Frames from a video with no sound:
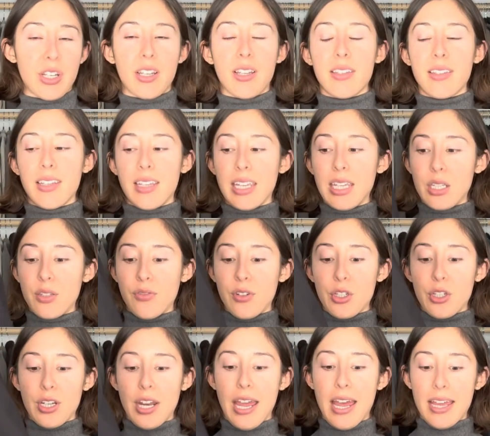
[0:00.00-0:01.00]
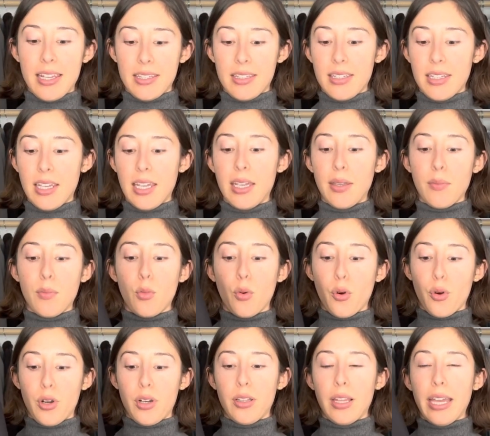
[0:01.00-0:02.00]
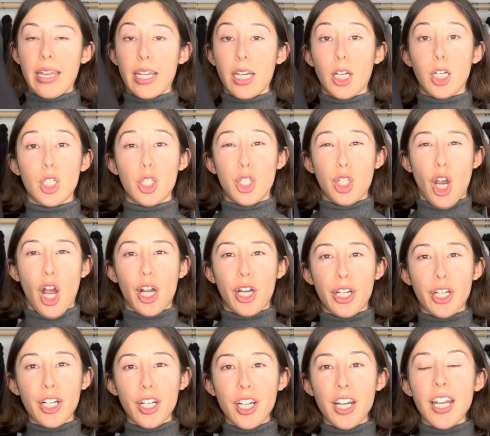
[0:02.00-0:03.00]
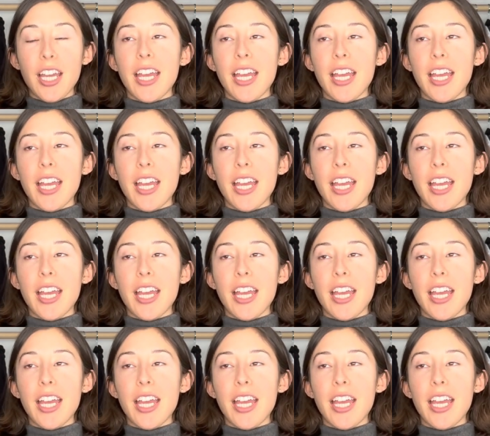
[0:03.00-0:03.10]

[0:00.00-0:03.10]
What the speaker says: because the kids version has it more like a jogger.